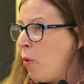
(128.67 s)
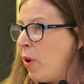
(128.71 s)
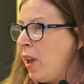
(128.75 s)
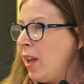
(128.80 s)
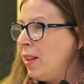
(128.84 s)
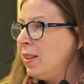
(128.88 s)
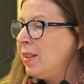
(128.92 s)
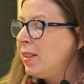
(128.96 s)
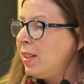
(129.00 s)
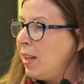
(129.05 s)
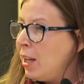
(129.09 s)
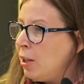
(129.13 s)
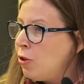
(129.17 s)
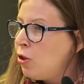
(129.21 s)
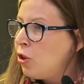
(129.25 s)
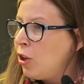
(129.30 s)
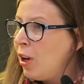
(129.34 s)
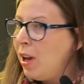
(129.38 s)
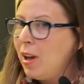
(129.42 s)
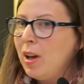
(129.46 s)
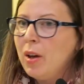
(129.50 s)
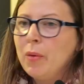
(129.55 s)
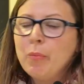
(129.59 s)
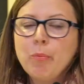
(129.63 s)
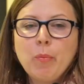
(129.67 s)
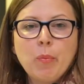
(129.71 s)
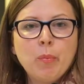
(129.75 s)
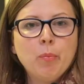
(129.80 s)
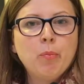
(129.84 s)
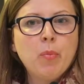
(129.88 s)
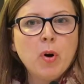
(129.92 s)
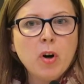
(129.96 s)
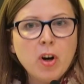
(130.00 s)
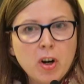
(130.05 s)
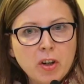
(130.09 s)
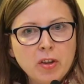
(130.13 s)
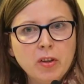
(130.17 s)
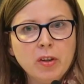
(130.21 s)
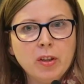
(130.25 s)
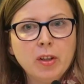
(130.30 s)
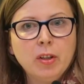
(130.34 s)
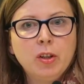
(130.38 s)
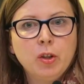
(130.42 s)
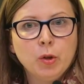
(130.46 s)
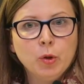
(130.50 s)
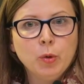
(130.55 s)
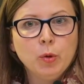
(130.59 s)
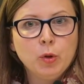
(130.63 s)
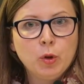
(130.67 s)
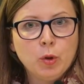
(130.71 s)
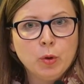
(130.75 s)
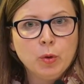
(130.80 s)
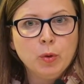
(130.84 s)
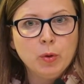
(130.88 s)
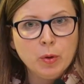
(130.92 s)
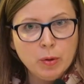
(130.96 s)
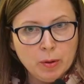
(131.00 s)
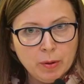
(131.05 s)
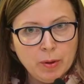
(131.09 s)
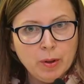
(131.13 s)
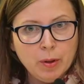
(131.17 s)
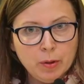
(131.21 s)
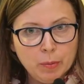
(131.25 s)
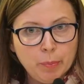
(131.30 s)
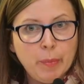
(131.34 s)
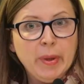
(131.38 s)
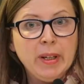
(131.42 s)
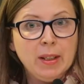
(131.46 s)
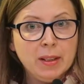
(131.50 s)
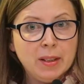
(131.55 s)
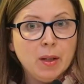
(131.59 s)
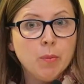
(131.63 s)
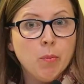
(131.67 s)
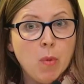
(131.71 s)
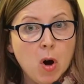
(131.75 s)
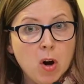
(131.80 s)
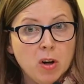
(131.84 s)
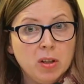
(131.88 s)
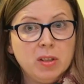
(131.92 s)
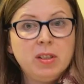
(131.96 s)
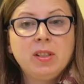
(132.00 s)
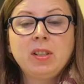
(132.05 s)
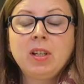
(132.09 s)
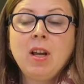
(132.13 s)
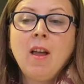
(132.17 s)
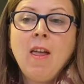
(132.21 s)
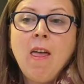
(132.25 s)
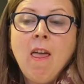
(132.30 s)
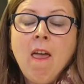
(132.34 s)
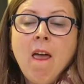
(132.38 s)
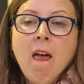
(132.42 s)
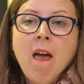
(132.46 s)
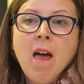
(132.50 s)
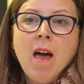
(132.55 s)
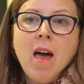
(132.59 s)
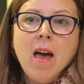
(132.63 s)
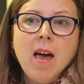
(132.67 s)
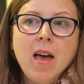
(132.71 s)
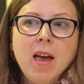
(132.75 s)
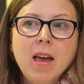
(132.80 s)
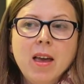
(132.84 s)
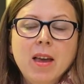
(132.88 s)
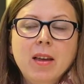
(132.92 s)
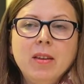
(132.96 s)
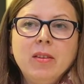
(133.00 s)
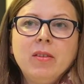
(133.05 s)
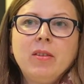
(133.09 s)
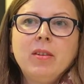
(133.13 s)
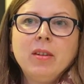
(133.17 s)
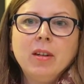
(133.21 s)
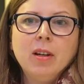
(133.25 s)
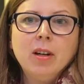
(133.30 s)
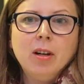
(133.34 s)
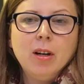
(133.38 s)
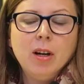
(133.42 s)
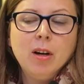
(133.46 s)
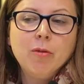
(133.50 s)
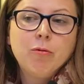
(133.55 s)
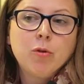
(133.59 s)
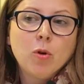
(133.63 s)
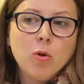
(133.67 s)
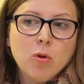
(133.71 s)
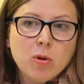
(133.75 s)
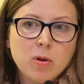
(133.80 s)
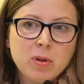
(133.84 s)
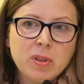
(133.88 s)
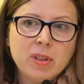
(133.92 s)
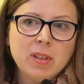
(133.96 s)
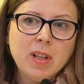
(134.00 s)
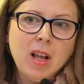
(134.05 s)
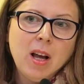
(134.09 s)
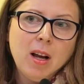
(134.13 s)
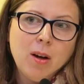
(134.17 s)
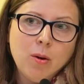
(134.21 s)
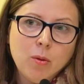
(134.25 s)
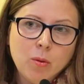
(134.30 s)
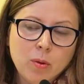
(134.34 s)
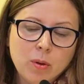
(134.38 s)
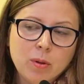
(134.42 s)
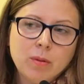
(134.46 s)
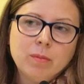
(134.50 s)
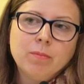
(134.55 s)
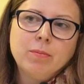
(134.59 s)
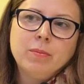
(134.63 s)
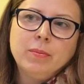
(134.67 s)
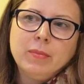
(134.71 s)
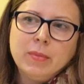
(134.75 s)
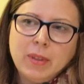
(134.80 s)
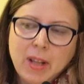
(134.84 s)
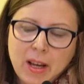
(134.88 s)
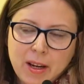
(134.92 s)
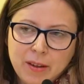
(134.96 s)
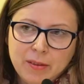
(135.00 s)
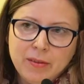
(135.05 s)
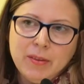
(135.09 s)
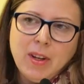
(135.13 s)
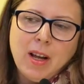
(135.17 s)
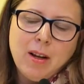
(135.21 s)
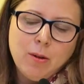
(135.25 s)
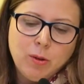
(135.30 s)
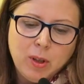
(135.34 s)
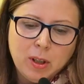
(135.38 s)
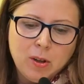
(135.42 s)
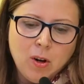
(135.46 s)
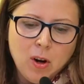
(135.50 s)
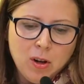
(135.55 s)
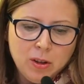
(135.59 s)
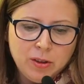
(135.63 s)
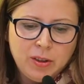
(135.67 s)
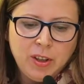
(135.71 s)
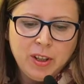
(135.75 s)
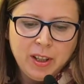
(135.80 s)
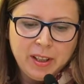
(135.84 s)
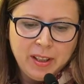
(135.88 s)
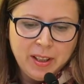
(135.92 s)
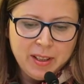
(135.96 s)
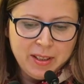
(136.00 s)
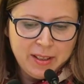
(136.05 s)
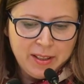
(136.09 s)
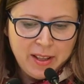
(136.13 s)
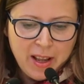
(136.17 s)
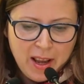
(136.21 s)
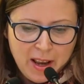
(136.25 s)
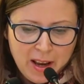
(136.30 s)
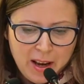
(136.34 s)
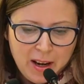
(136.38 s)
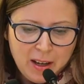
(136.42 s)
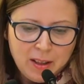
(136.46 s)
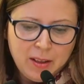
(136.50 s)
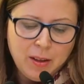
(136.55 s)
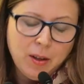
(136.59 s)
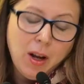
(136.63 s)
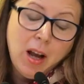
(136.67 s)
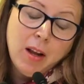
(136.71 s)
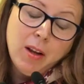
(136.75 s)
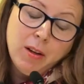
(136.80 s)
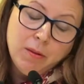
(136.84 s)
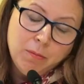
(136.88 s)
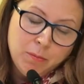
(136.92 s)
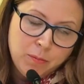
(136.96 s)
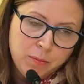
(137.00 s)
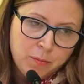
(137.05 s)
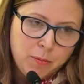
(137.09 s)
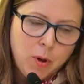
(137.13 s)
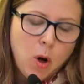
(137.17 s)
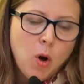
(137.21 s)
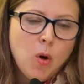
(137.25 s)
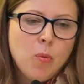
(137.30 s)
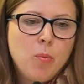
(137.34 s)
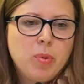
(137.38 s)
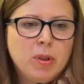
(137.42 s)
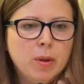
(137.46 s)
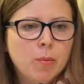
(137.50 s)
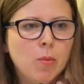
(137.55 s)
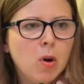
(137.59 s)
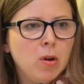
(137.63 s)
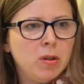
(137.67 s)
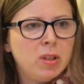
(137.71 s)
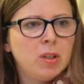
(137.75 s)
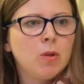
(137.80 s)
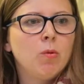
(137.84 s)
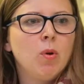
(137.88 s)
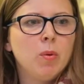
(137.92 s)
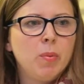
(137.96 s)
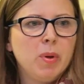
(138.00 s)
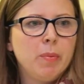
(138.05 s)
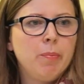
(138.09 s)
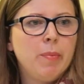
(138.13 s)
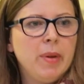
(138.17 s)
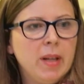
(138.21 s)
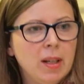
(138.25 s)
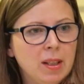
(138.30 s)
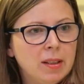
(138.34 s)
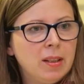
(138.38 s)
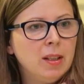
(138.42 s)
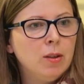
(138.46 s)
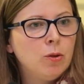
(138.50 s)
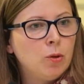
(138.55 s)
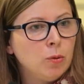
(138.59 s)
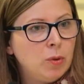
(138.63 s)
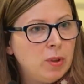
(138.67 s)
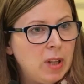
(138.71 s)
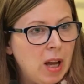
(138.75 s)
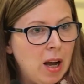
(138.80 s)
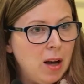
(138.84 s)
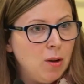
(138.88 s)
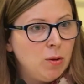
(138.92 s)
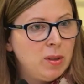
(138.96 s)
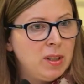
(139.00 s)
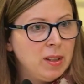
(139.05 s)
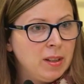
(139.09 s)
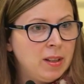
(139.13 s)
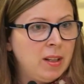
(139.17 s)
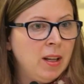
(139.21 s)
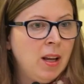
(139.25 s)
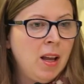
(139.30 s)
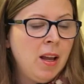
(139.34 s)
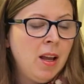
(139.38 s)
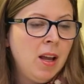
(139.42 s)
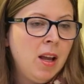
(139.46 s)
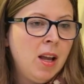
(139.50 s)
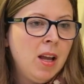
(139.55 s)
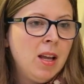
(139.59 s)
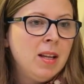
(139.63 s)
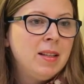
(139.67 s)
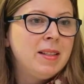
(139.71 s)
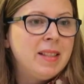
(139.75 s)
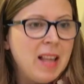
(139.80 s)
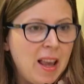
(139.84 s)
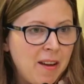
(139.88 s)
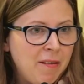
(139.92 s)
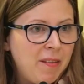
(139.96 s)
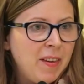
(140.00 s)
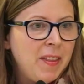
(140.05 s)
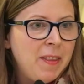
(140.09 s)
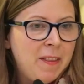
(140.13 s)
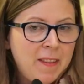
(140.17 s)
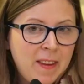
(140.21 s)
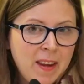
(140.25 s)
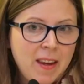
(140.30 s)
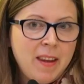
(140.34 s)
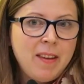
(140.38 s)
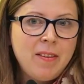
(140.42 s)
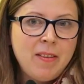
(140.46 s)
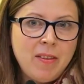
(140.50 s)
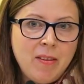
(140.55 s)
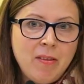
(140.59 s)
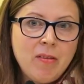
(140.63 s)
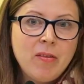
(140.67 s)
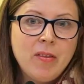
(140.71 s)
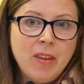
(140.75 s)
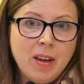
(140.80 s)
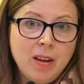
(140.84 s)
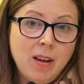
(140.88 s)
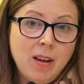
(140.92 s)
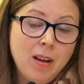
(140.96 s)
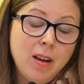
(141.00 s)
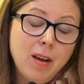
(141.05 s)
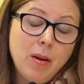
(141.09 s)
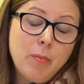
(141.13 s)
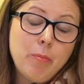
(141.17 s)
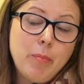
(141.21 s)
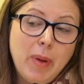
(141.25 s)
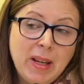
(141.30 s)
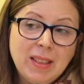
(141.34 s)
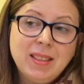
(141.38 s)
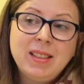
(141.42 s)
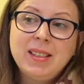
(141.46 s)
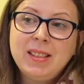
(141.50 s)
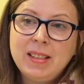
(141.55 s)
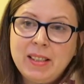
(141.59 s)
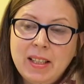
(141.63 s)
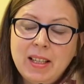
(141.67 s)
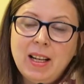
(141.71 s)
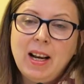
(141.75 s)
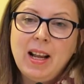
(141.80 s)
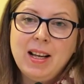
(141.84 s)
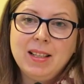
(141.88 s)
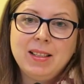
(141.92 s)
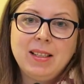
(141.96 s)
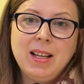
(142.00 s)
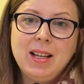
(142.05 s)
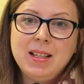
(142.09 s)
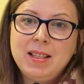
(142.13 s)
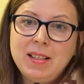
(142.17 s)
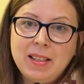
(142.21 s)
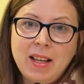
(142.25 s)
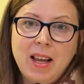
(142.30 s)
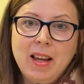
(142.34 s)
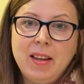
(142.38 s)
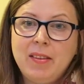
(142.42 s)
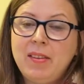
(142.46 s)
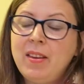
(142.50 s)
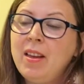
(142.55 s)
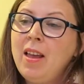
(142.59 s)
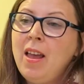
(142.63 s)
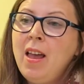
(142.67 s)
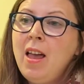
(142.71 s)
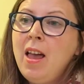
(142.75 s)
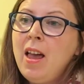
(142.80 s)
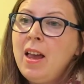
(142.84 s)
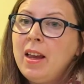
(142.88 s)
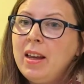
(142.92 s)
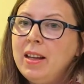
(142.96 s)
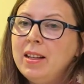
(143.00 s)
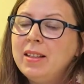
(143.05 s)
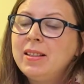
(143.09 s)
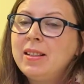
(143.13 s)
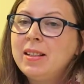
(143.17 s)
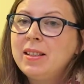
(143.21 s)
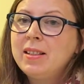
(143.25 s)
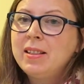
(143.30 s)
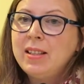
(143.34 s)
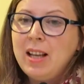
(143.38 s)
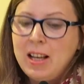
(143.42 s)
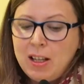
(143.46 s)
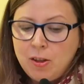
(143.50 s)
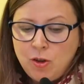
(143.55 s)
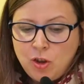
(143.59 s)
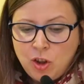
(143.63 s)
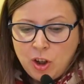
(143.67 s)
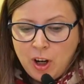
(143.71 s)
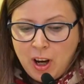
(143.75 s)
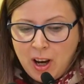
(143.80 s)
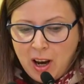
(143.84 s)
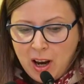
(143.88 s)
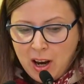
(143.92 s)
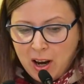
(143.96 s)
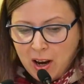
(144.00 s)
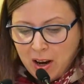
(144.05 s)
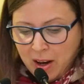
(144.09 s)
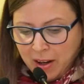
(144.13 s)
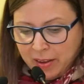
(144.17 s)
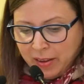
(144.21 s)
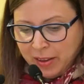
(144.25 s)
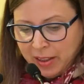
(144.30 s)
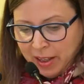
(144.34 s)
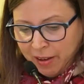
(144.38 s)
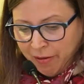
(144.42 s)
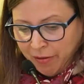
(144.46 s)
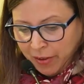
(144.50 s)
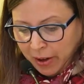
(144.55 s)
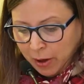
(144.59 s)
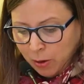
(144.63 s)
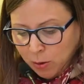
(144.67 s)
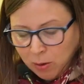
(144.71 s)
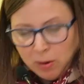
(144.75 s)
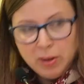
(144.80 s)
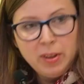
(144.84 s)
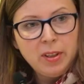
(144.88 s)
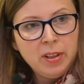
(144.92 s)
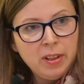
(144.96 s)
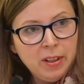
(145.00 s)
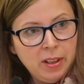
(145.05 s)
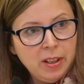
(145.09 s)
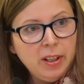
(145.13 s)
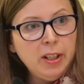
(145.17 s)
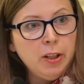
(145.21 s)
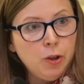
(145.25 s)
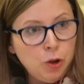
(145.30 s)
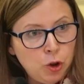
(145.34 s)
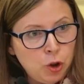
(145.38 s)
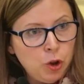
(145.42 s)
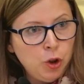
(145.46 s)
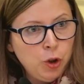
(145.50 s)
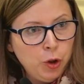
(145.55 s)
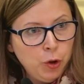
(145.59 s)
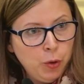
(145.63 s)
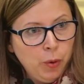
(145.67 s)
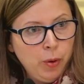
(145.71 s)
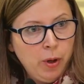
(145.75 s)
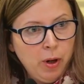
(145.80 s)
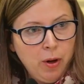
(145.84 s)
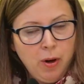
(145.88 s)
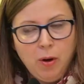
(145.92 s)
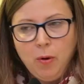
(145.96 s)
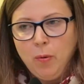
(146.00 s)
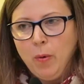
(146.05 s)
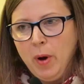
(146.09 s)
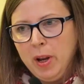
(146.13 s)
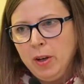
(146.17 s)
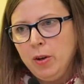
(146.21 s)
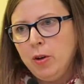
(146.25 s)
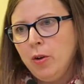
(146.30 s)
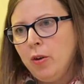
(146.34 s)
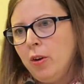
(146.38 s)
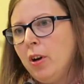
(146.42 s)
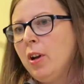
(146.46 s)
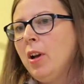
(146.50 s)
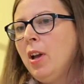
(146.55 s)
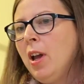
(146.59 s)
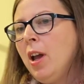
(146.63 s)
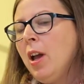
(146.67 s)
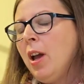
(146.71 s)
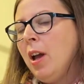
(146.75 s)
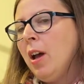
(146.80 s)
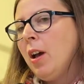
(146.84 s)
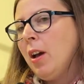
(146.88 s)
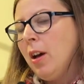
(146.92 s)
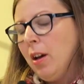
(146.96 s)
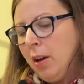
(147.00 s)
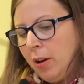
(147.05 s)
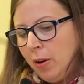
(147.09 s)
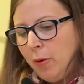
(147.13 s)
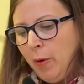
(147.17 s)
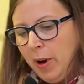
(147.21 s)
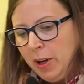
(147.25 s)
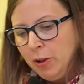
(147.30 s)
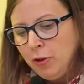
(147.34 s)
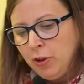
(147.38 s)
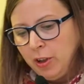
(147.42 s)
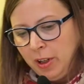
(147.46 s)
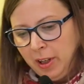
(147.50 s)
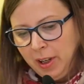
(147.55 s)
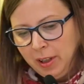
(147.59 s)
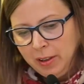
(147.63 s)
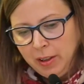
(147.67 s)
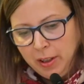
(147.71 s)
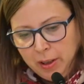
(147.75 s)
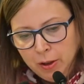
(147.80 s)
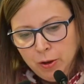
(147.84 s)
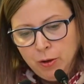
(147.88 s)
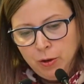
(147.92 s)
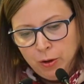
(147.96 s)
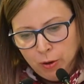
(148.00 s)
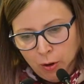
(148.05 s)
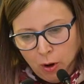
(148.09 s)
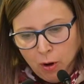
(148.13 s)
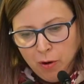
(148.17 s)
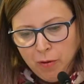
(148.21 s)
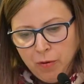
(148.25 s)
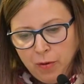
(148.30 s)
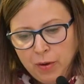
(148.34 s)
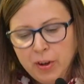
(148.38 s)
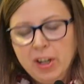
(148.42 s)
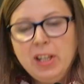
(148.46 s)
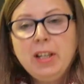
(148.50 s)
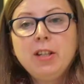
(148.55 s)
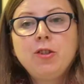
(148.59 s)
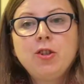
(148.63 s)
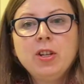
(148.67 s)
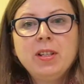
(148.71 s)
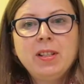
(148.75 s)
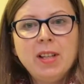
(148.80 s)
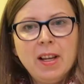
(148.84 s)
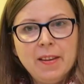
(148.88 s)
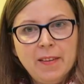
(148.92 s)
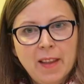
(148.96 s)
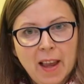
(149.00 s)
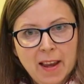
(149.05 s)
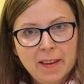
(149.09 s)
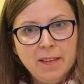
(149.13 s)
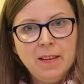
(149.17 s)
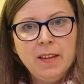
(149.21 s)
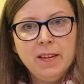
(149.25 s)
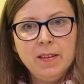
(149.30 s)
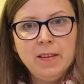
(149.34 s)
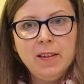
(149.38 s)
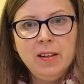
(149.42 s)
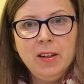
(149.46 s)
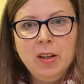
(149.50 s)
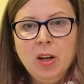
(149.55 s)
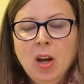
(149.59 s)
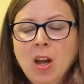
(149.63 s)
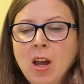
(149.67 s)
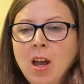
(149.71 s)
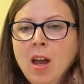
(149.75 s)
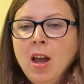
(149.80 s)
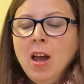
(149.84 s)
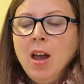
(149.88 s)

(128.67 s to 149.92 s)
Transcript: We had such a burden to build a mosque. And of course now, now the contract is there. I hope the mosque will be built in 2017, but still, as I said, it's such a difficult issue, you know, when you're questioning the issue of religious identity.